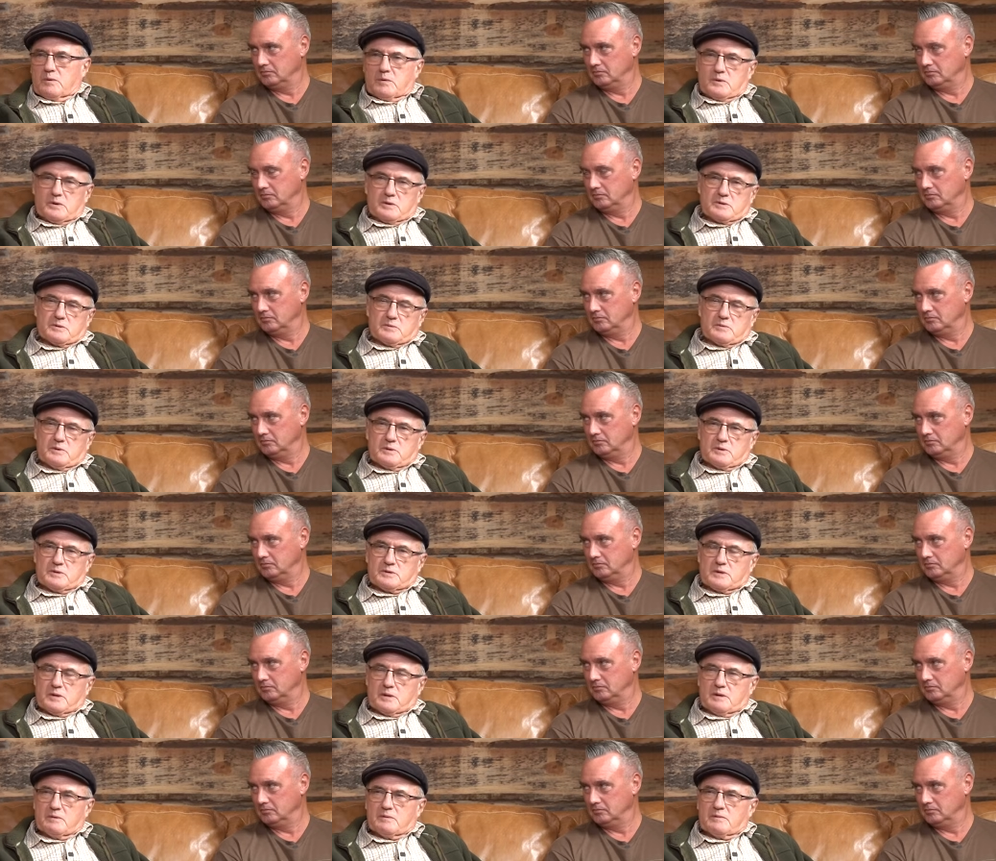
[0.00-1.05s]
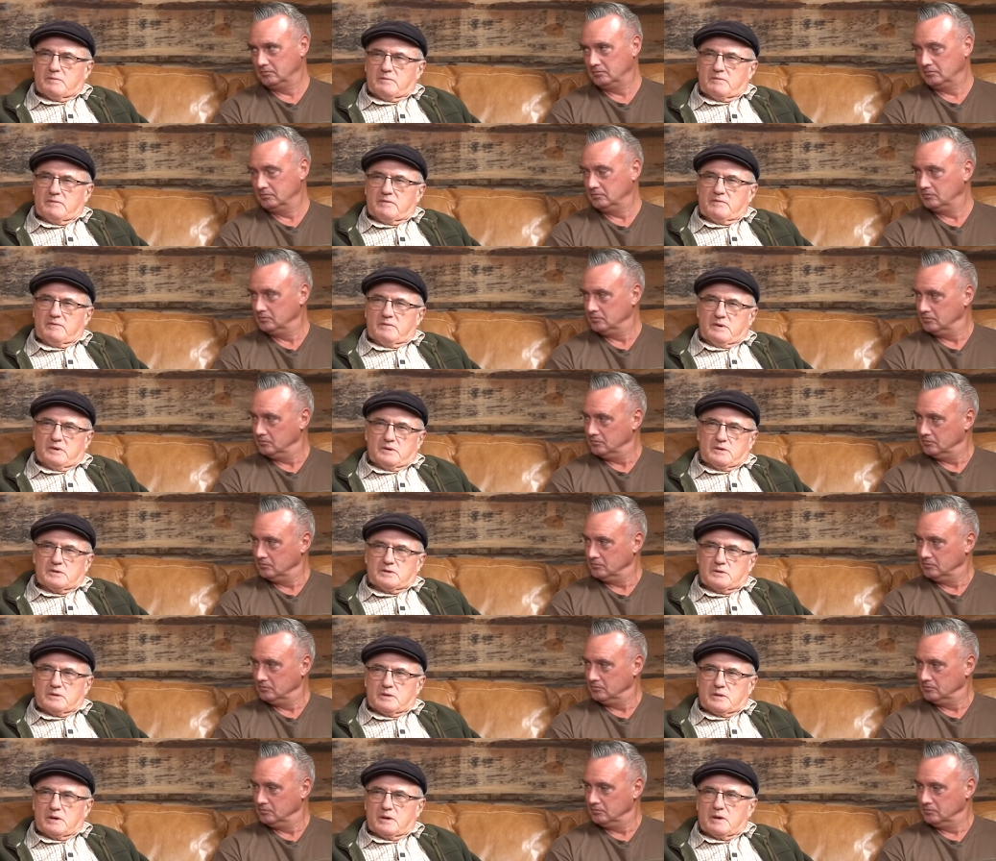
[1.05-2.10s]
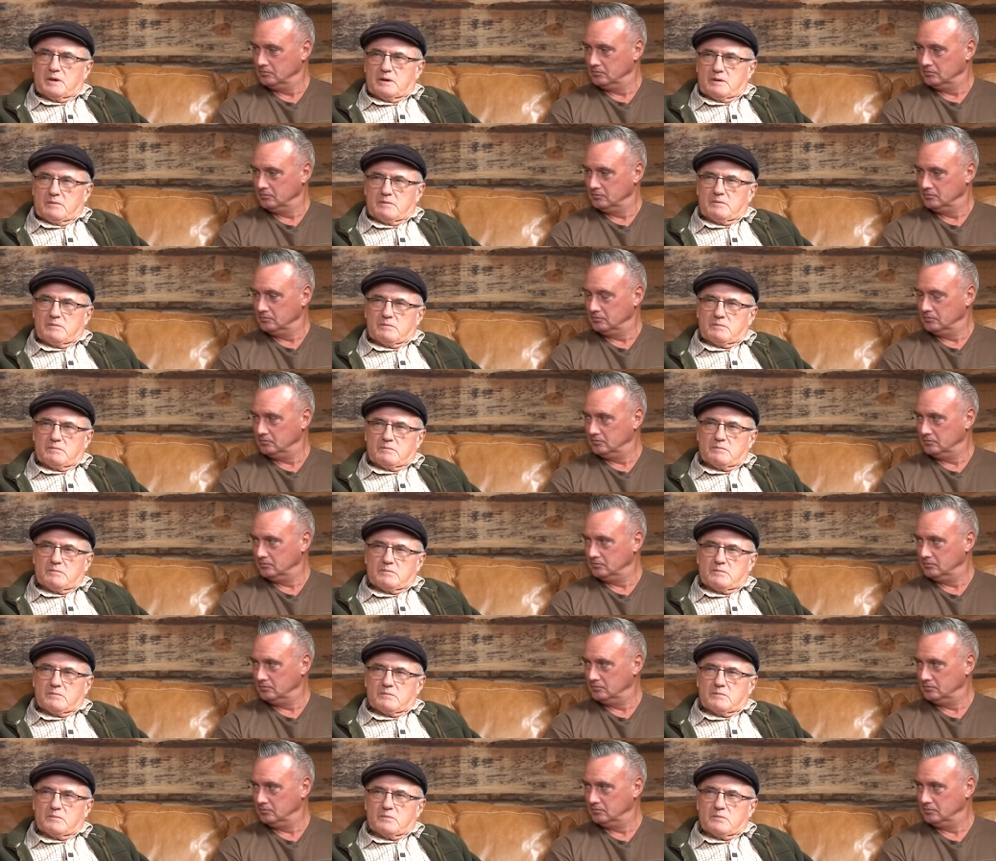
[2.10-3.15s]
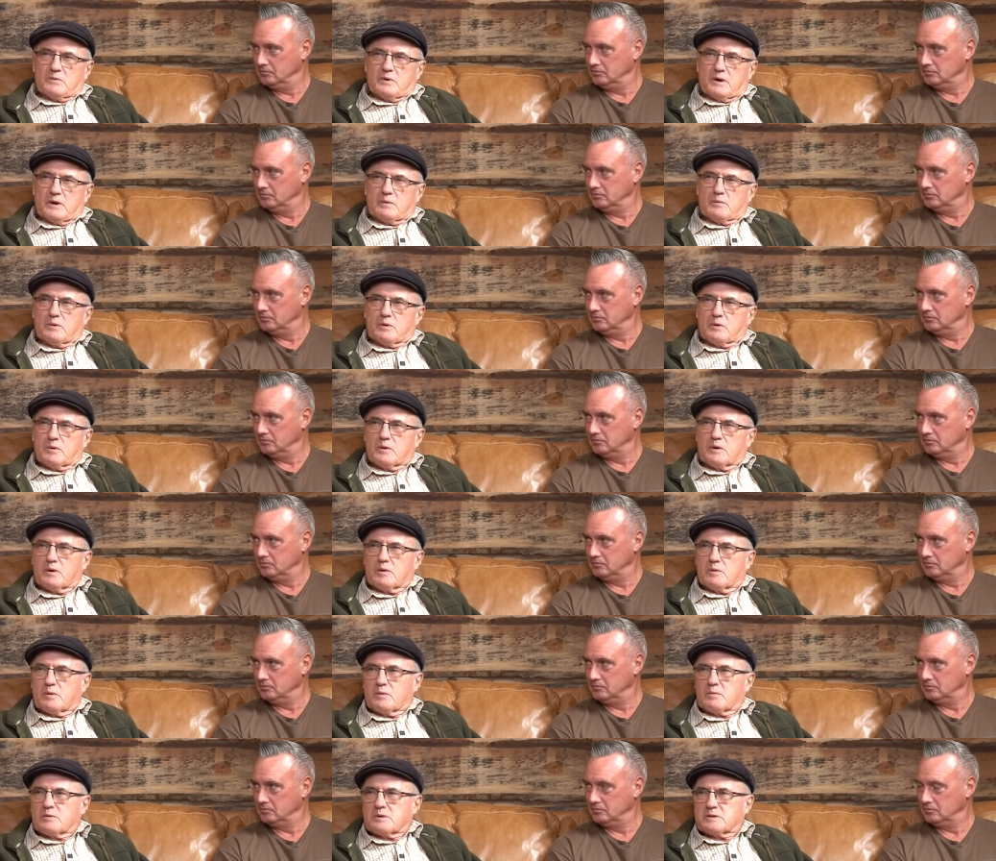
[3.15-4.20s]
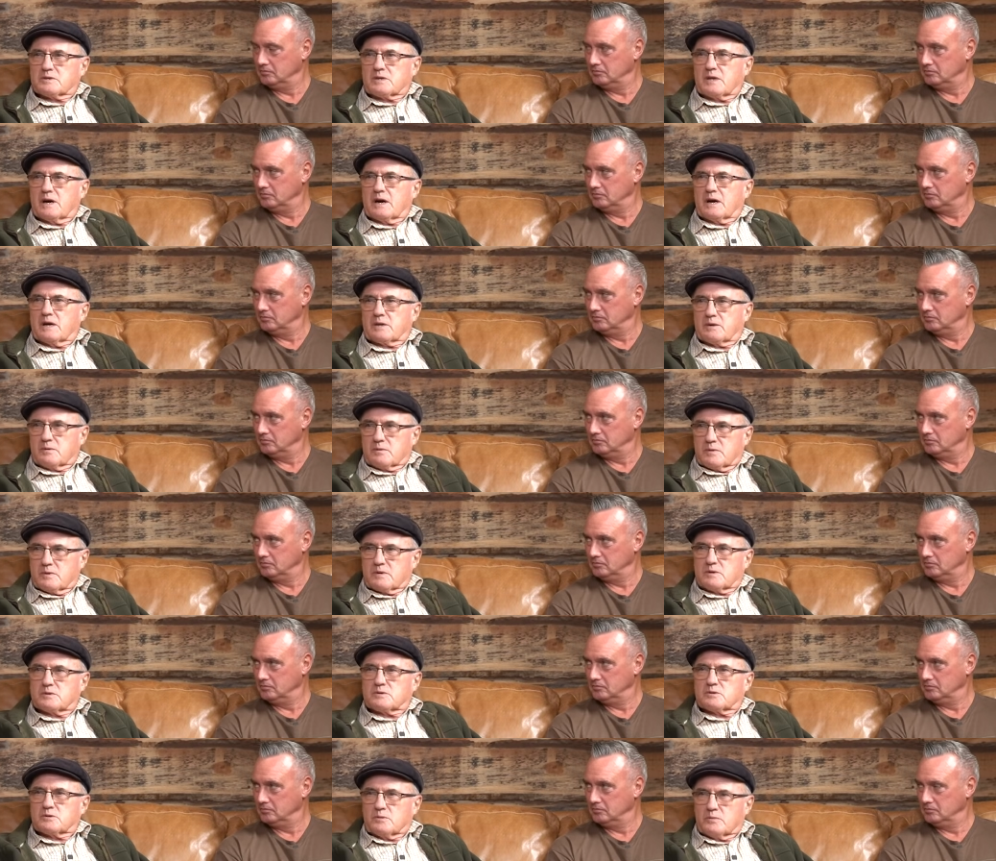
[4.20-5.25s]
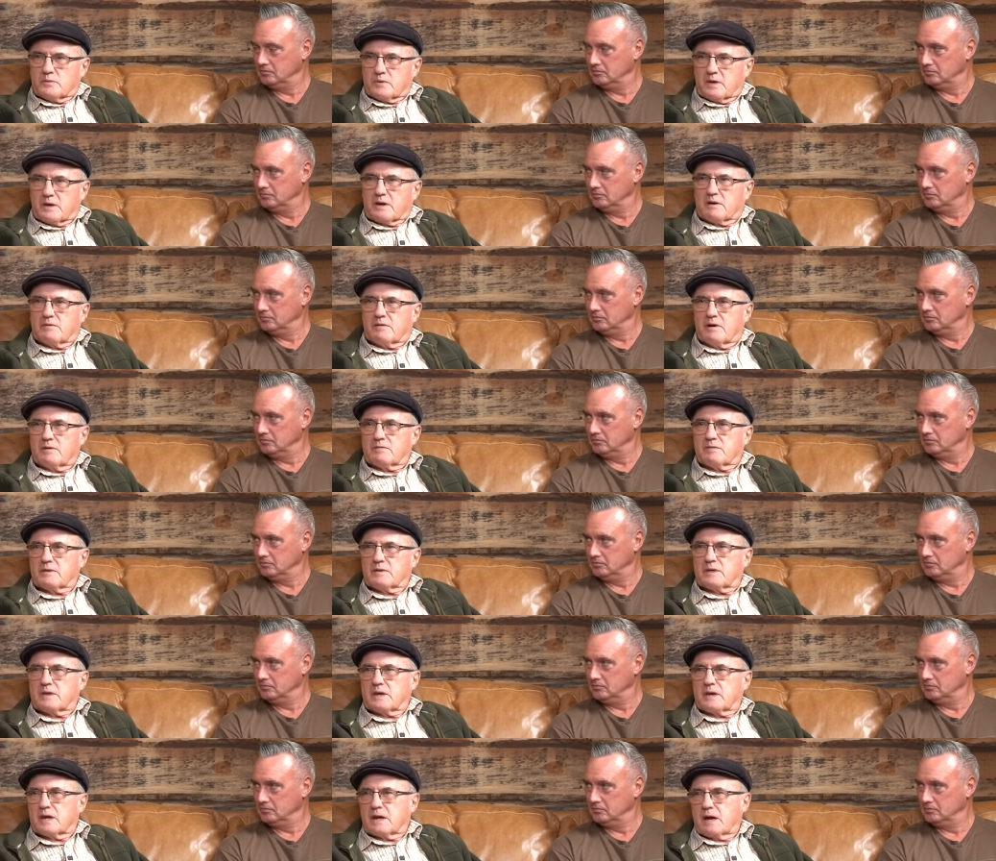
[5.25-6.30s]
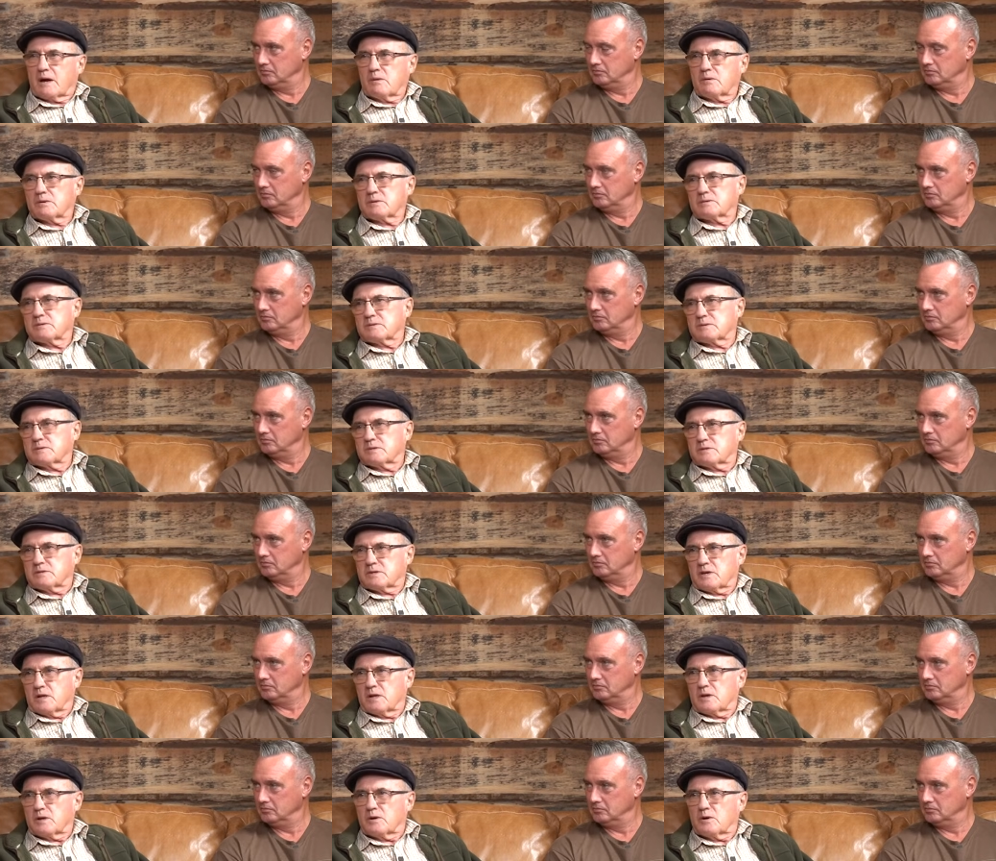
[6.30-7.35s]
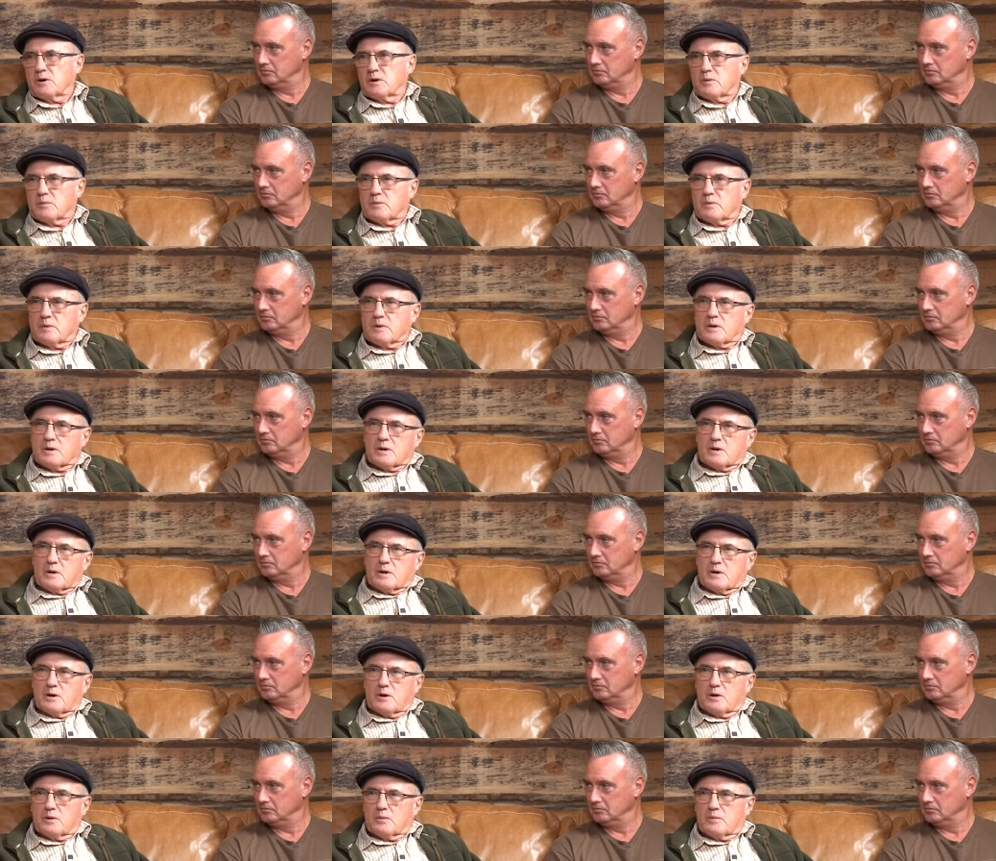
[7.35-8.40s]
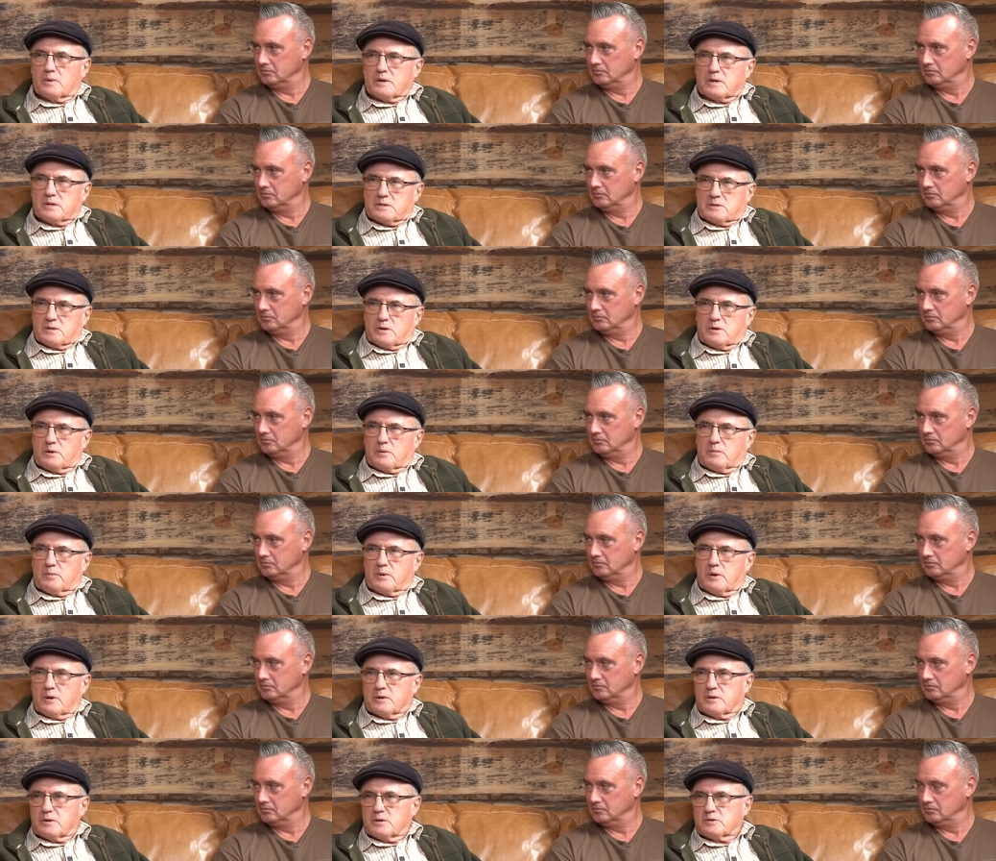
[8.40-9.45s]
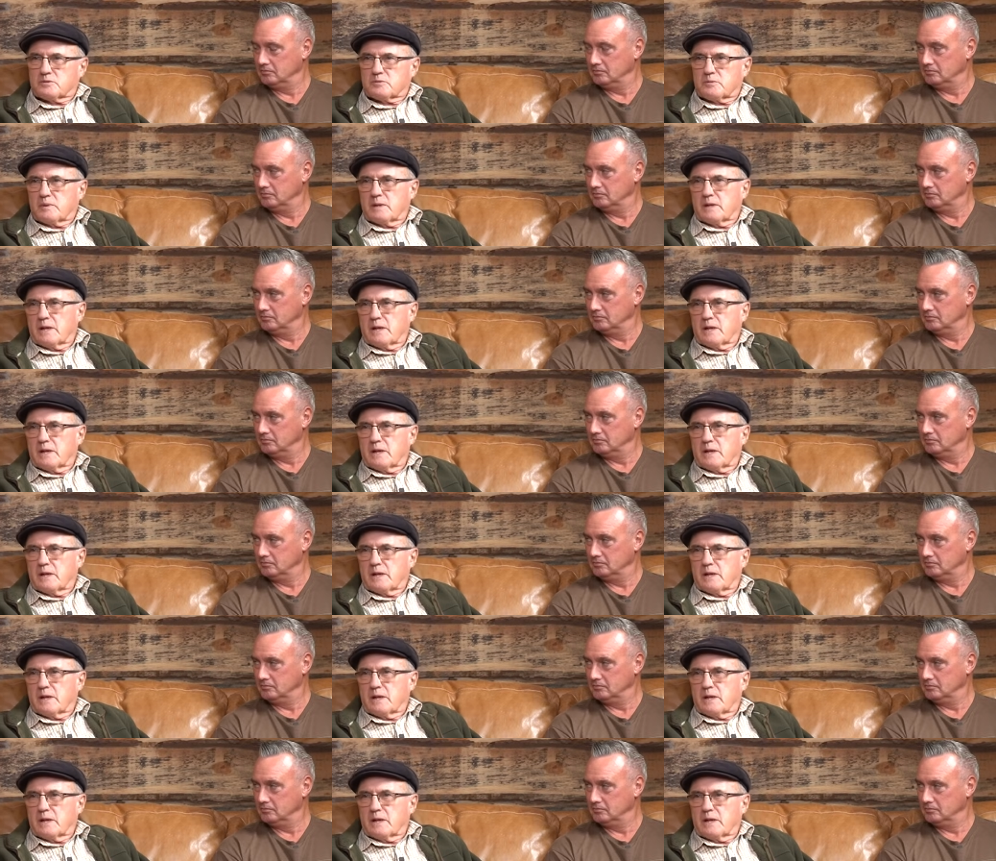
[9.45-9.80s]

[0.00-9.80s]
Speaker 1: we were, we were still virtually where we were when we started, which something of everything. I was selling all all my sort of produce, my